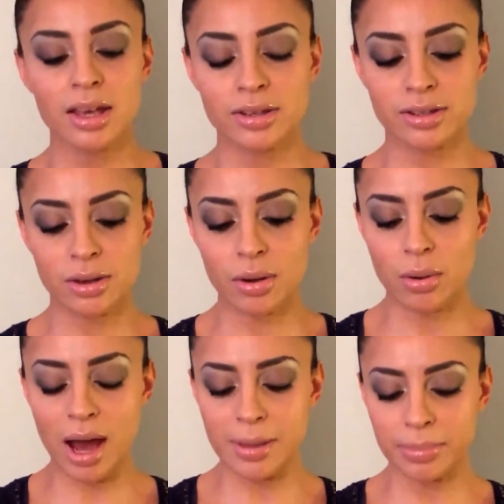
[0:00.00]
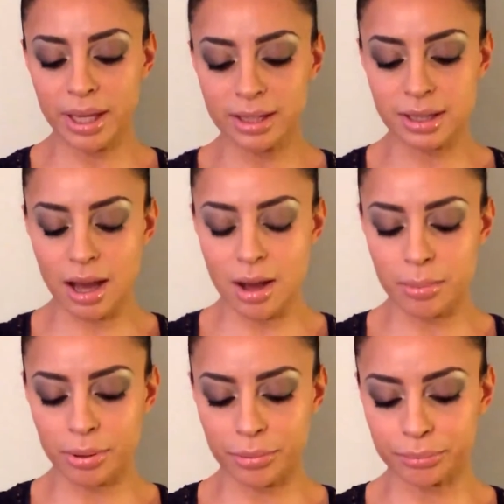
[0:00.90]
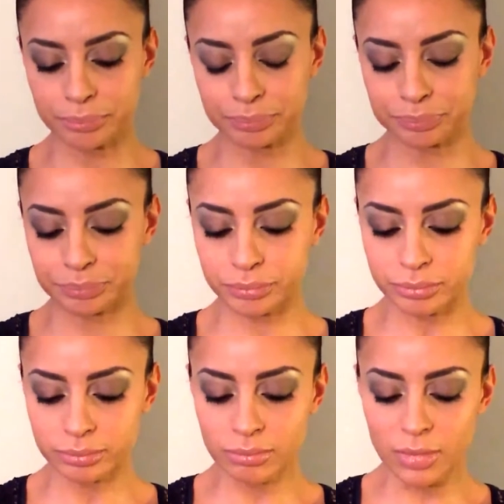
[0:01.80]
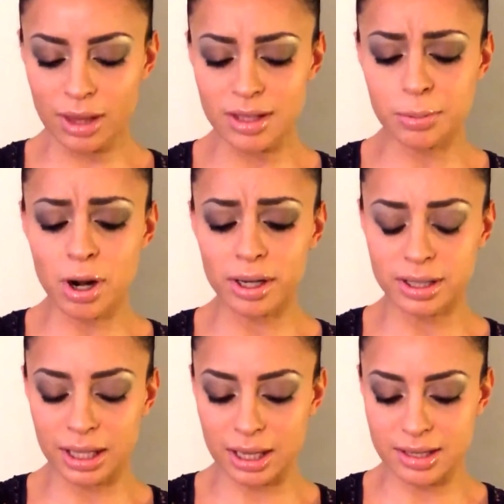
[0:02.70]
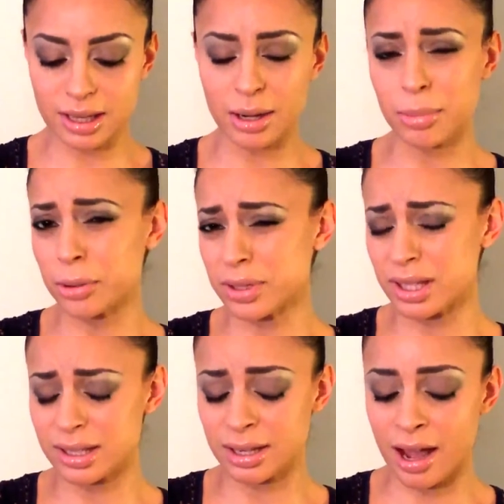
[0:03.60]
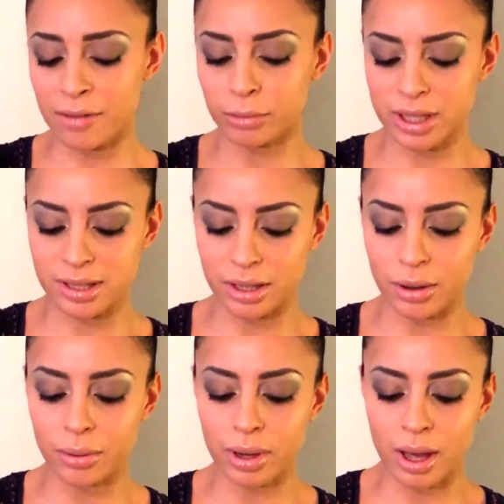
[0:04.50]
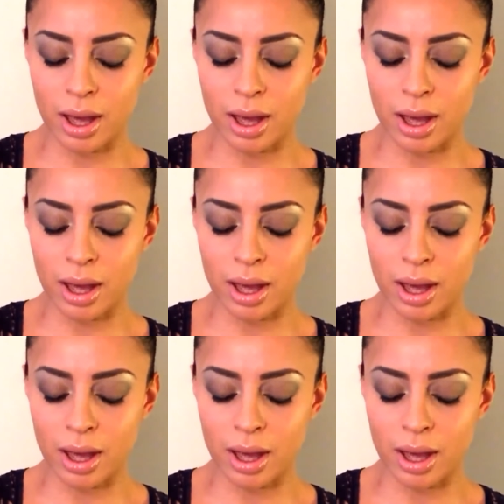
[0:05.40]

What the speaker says: So I picked up this product, like I said, about 6.5 weeks ago.